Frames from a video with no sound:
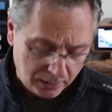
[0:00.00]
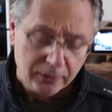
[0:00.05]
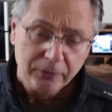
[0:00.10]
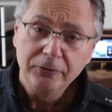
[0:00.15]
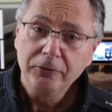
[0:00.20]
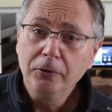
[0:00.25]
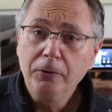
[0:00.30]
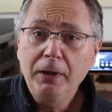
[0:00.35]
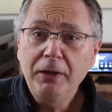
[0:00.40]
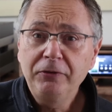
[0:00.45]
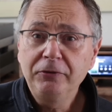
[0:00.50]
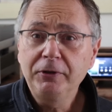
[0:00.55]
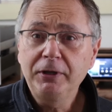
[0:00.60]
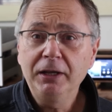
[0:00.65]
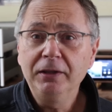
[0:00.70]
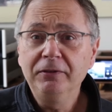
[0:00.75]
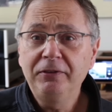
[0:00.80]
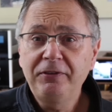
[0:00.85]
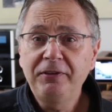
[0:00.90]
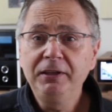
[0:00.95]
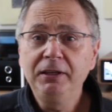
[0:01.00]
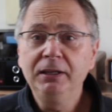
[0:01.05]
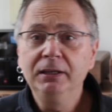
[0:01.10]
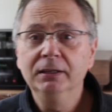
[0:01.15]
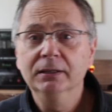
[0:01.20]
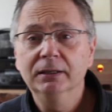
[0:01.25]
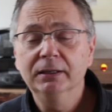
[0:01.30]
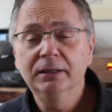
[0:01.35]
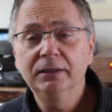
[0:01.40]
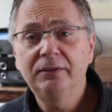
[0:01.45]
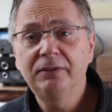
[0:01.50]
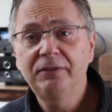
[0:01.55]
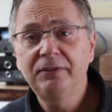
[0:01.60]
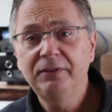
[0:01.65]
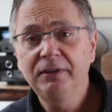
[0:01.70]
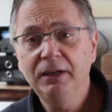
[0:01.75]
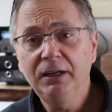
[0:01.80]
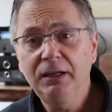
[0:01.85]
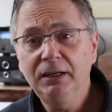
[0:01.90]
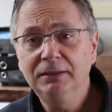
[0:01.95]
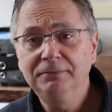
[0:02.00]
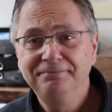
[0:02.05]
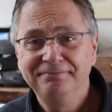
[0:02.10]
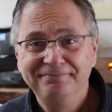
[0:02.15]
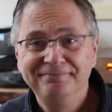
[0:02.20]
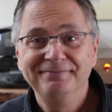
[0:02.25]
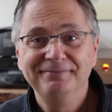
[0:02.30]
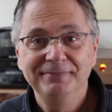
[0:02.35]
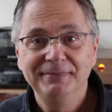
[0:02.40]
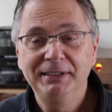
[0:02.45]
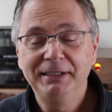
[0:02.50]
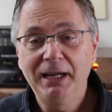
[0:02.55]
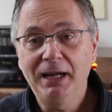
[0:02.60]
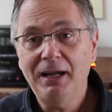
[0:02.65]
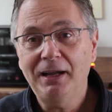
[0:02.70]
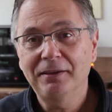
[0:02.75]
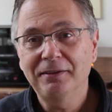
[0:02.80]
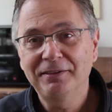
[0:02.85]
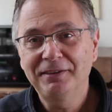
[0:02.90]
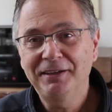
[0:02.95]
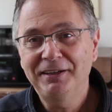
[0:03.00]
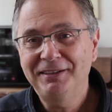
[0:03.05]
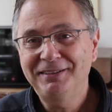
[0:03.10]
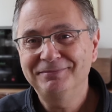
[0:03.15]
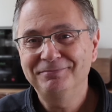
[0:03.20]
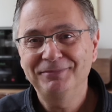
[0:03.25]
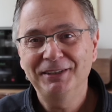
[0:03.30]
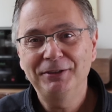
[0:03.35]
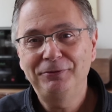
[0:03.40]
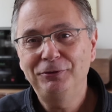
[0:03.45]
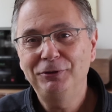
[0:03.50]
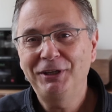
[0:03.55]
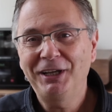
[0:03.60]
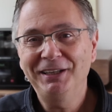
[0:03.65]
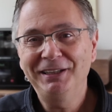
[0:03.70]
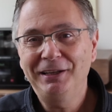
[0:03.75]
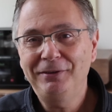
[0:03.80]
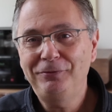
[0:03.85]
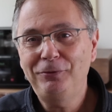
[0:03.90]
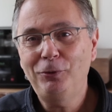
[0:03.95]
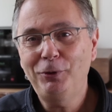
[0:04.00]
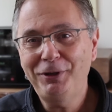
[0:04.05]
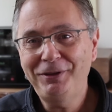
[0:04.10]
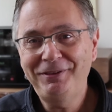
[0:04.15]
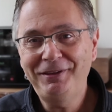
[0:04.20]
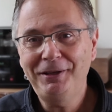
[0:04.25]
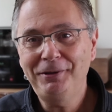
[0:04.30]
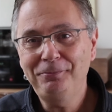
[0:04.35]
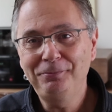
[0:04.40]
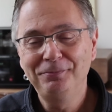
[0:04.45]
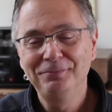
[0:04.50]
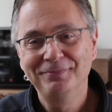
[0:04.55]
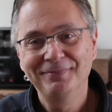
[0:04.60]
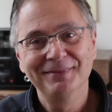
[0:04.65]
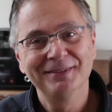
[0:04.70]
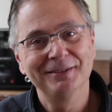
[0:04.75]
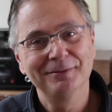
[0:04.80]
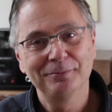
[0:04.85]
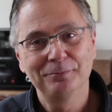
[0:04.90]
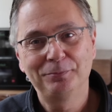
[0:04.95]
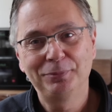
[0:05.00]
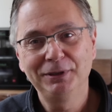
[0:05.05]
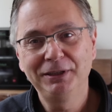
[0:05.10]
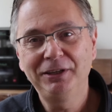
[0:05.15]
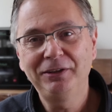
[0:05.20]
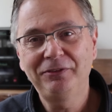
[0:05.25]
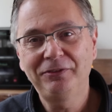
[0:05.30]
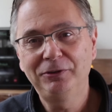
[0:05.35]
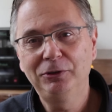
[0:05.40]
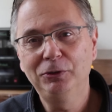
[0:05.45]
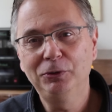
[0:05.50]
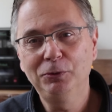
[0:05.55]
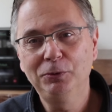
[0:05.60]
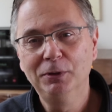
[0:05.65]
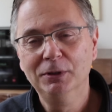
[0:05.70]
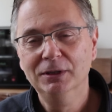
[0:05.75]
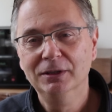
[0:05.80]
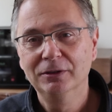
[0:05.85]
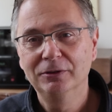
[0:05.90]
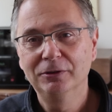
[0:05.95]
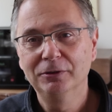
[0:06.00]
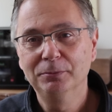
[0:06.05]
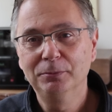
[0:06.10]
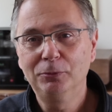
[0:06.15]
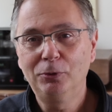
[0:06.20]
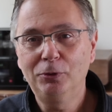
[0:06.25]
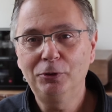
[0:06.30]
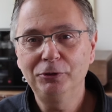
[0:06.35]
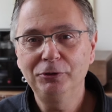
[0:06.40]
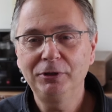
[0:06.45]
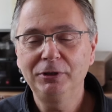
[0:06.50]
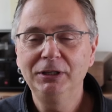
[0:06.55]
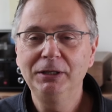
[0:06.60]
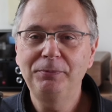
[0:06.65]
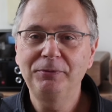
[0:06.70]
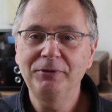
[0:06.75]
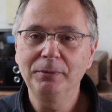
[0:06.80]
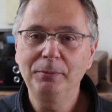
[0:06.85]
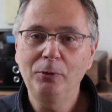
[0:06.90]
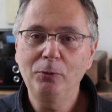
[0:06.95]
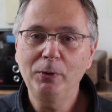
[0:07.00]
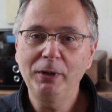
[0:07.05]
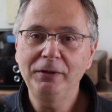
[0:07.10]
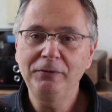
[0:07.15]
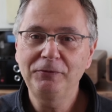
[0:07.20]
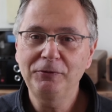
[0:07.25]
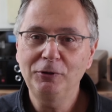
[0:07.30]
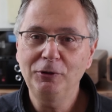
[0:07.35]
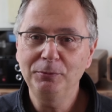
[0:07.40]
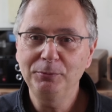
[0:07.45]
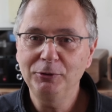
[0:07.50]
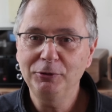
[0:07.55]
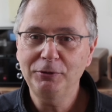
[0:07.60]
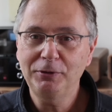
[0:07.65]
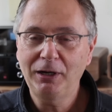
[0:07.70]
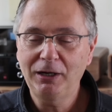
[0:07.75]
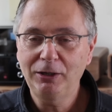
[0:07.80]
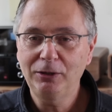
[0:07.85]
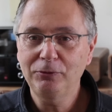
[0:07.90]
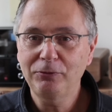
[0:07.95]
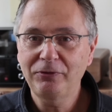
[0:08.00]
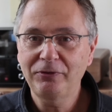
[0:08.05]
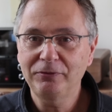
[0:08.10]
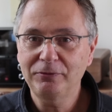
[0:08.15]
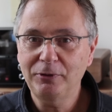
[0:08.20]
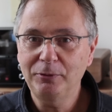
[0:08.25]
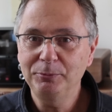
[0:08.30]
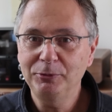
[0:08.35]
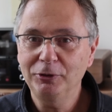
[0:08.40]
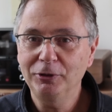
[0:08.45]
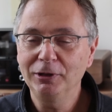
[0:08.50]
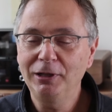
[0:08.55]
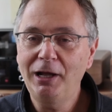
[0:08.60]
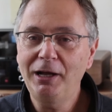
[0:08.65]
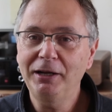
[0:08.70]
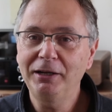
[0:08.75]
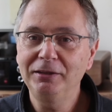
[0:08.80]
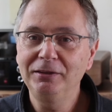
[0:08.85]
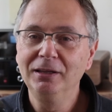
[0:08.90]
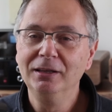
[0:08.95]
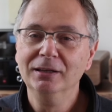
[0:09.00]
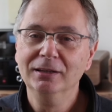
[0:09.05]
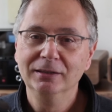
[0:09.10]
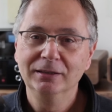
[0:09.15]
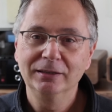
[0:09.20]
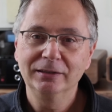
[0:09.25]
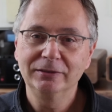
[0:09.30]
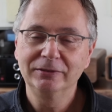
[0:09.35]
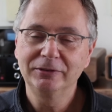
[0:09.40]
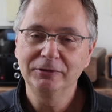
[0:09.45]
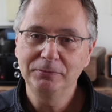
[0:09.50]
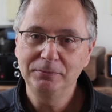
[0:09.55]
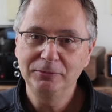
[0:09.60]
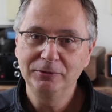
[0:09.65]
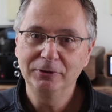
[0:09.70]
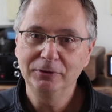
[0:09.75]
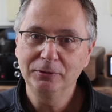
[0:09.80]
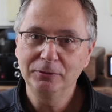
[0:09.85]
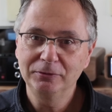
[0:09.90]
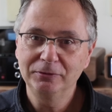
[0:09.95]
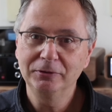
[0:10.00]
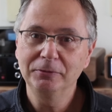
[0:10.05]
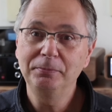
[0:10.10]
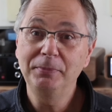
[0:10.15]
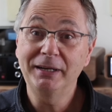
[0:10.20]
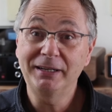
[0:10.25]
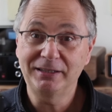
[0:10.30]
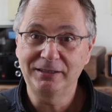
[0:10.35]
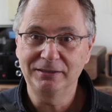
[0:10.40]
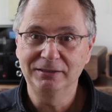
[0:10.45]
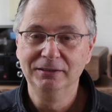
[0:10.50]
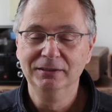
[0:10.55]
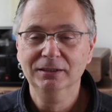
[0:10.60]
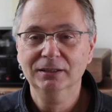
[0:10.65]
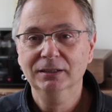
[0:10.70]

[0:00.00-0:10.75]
So as you can see, it's, yeah, if you can avoid them, please do. The more you keep them away from your house, from your line, the better.